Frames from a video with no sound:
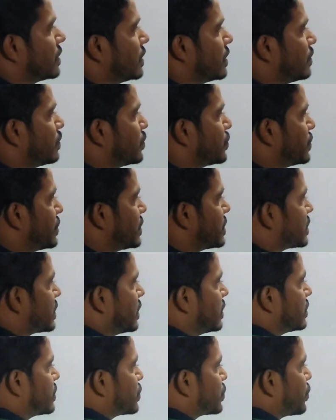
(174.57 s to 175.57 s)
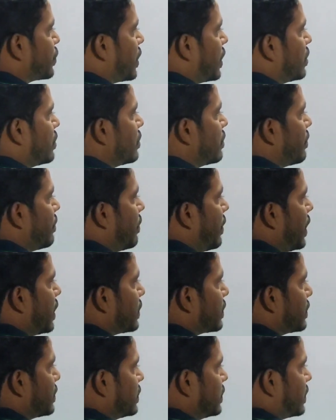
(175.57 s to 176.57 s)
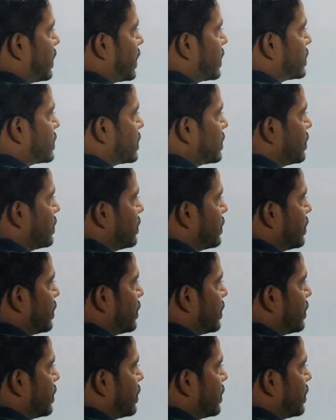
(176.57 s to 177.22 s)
opposite side, so I will mark it as a